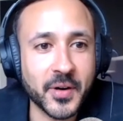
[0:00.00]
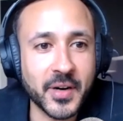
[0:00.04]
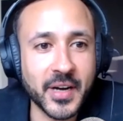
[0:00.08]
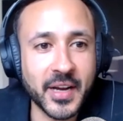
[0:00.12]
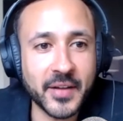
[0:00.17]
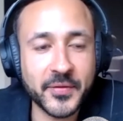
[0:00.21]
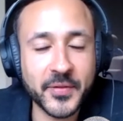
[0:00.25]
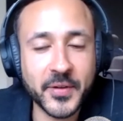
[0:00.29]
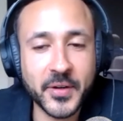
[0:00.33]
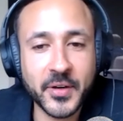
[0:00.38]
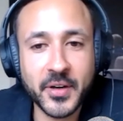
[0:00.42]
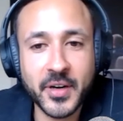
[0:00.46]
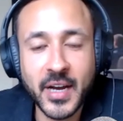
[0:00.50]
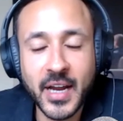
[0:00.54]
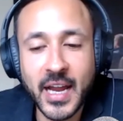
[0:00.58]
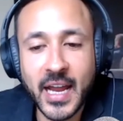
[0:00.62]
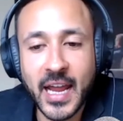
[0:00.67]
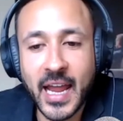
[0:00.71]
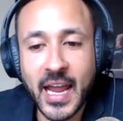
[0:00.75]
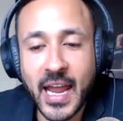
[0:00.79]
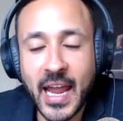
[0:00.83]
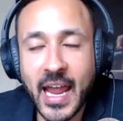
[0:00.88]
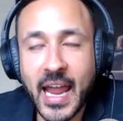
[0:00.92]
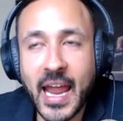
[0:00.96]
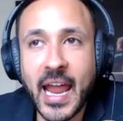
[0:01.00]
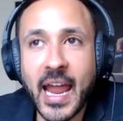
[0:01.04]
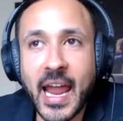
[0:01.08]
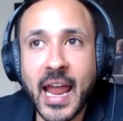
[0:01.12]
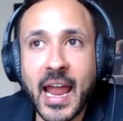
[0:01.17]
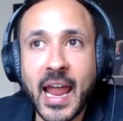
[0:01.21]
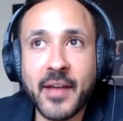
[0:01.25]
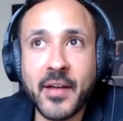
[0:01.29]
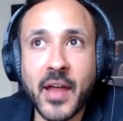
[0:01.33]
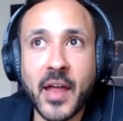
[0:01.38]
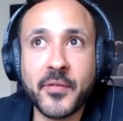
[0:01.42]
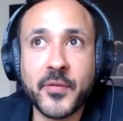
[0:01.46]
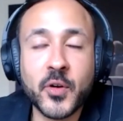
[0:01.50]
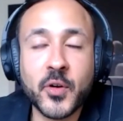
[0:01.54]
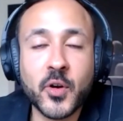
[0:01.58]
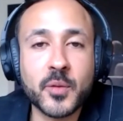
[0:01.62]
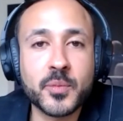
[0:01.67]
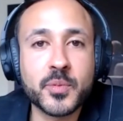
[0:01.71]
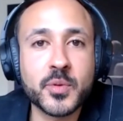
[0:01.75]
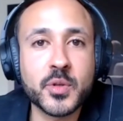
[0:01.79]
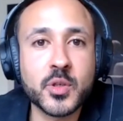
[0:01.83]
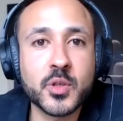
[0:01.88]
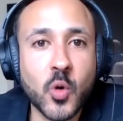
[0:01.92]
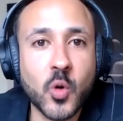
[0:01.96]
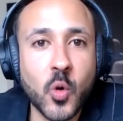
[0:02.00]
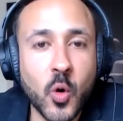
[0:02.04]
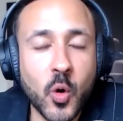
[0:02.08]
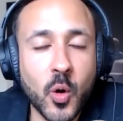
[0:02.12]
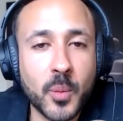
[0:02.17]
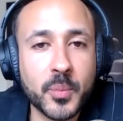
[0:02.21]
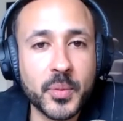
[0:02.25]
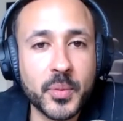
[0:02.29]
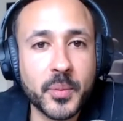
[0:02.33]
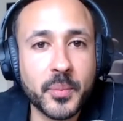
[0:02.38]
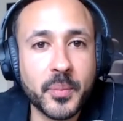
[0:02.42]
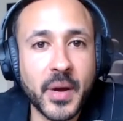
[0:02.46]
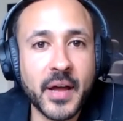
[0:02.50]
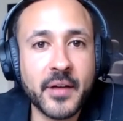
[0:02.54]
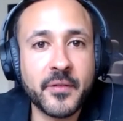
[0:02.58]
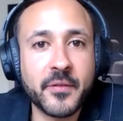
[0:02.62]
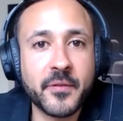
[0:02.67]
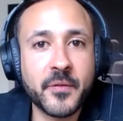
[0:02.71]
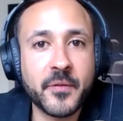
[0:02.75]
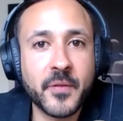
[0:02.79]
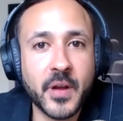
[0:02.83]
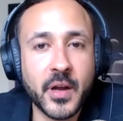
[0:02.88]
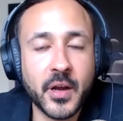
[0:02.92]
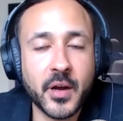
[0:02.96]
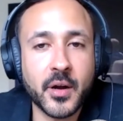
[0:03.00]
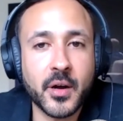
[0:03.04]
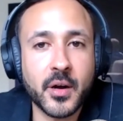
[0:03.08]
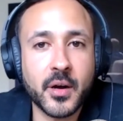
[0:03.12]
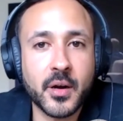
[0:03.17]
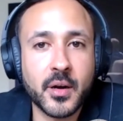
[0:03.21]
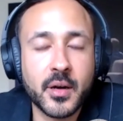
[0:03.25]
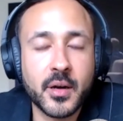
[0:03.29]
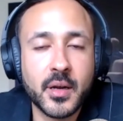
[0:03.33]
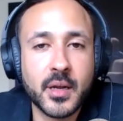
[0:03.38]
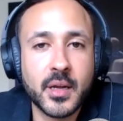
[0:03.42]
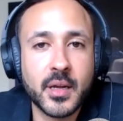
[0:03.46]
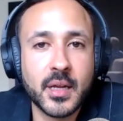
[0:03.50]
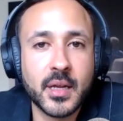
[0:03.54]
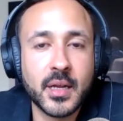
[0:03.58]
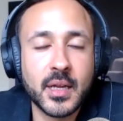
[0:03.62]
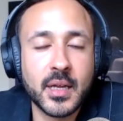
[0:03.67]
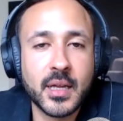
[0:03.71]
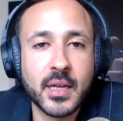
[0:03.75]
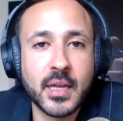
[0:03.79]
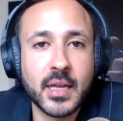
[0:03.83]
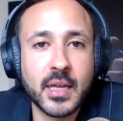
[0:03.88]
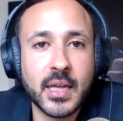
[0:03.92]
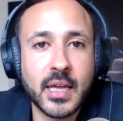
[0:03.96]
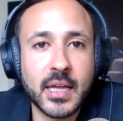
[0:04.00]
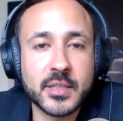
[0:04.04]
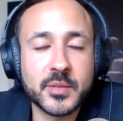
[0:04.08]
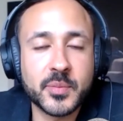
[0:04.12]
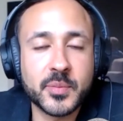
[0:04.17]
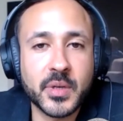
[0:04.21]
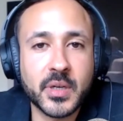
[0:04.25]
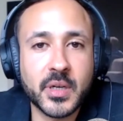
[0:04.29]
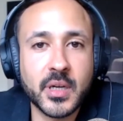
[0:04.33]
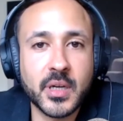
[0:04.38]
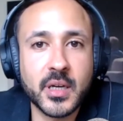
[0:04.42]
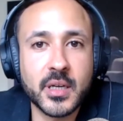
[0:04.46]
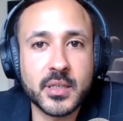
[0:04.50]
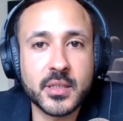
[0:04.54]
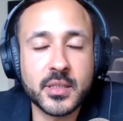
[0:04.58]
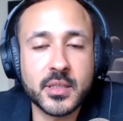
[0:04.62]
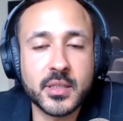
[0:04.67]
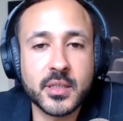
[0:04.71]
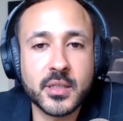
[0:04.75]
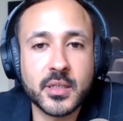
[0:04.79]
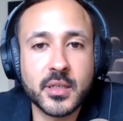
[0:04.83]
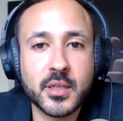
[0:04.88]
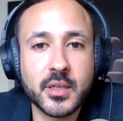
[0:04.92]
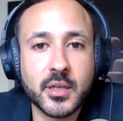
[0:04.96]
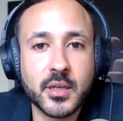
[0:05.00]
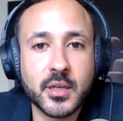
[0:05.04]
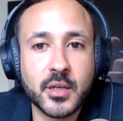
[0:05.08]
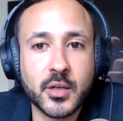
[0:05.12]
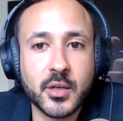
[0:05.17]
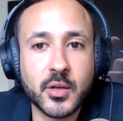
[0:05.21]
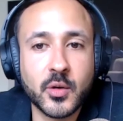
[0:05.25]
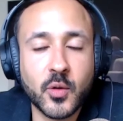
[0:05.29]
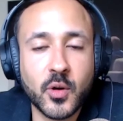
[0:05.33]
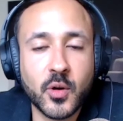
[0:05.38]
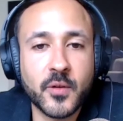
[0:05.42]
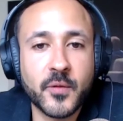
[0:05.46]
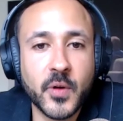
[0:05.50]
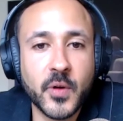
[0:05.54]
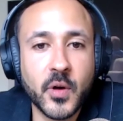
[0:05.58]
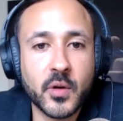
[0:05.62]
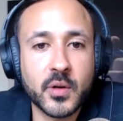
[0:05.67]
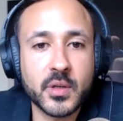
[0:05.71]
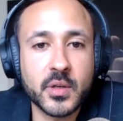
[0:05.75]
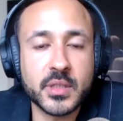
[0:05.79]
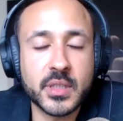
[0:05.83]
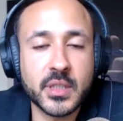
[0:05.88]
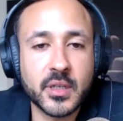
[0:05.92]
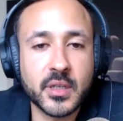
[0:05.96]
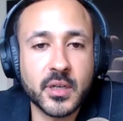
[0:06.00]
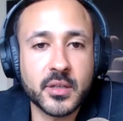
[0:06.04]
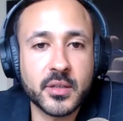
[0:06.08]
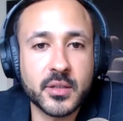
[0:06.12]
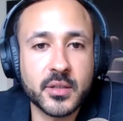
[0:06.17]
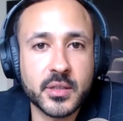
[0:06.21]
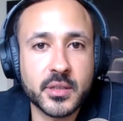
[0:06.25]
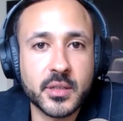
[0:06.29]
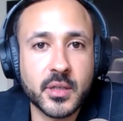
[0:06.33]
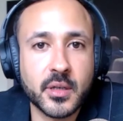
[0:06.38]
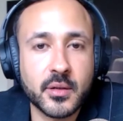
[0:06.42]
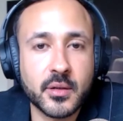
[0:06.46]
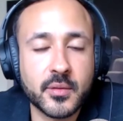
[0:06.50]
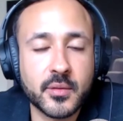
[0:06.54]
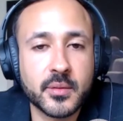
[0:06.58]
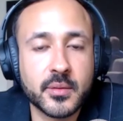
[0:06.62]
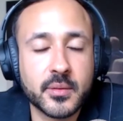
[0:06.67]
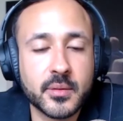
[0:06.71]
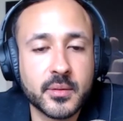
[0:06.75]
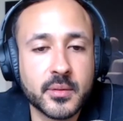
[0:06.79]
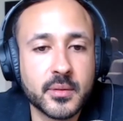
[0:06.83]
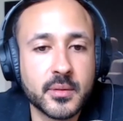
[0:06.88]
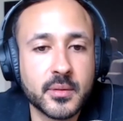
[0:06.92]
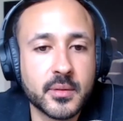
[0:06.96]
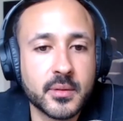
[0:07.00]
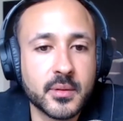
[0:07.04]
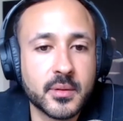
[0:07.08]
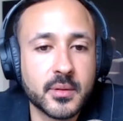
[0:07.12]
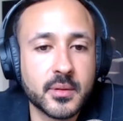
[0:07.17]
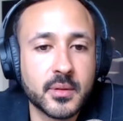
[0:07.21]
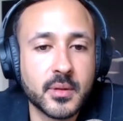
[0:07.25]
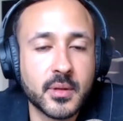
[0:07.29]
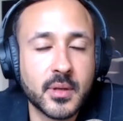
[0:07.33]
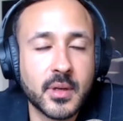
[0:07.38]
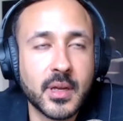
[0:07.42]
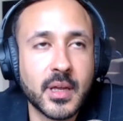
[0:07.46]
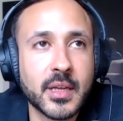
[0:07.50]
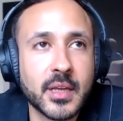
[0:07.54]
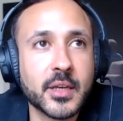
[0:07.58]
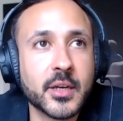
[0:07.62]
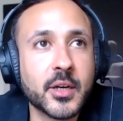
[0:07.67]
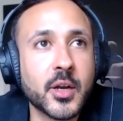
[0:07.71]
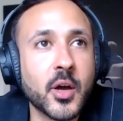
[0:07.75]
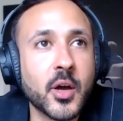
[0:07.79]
If you're absorbed by fear, it's because you are focusing on yourself. You know